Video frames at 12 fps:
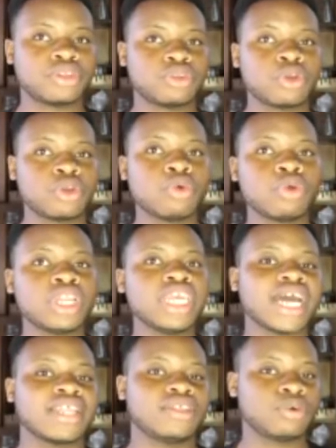not only
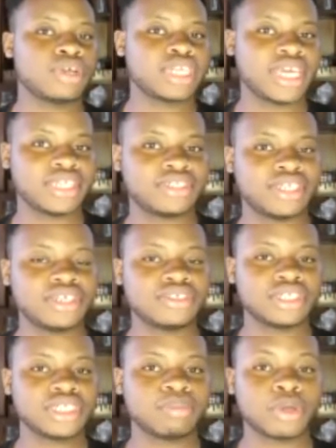other
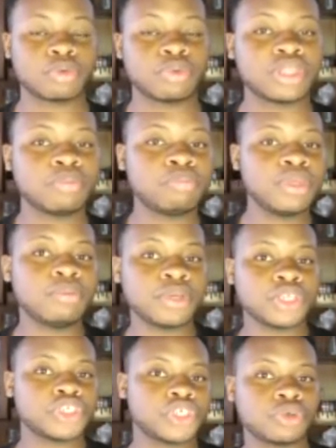organizations, but with people
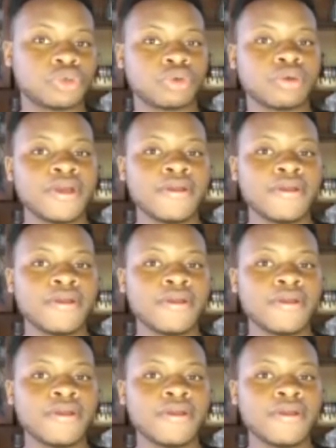in general.